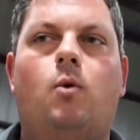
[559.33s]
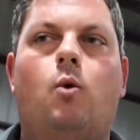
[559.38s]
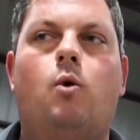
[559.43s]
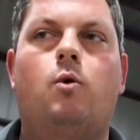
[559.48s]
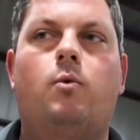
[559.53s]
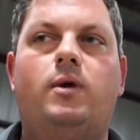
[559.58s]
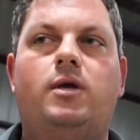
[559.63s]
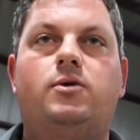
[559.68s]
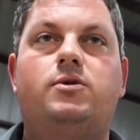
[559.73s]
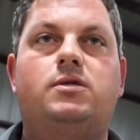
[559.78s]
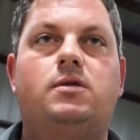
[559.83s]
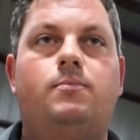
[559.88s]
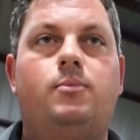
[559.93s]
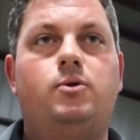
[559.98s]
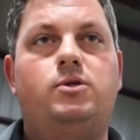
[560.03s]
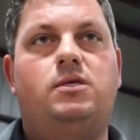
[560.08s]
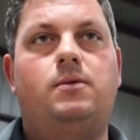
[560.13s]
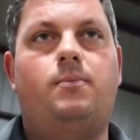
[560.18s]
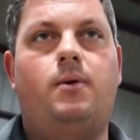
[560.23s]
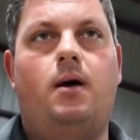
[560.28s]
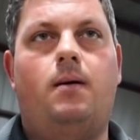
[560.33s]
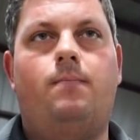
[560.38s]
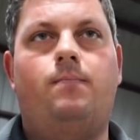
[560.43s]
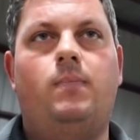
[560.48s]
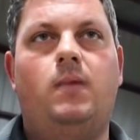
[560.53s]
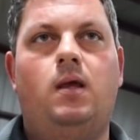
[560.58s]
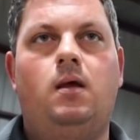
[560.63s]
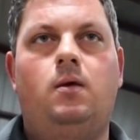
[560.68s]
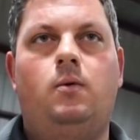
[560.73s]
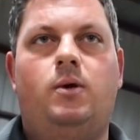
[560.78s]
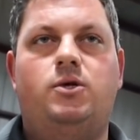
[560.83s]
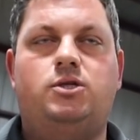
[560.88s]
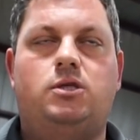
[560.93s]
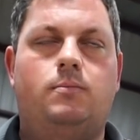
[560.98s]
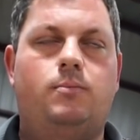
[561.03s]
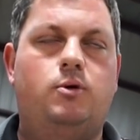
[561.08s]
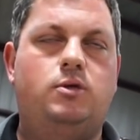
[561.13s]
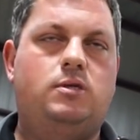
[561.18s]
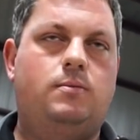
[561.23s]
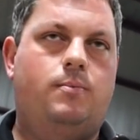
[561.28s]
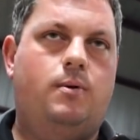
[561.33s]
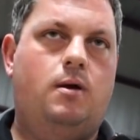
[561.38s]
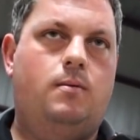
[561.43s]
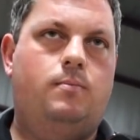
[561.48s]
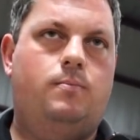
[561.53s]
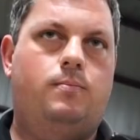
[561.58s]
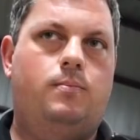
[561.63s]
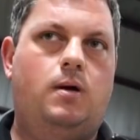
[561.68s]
Or we use the booster pump, which the booster pump,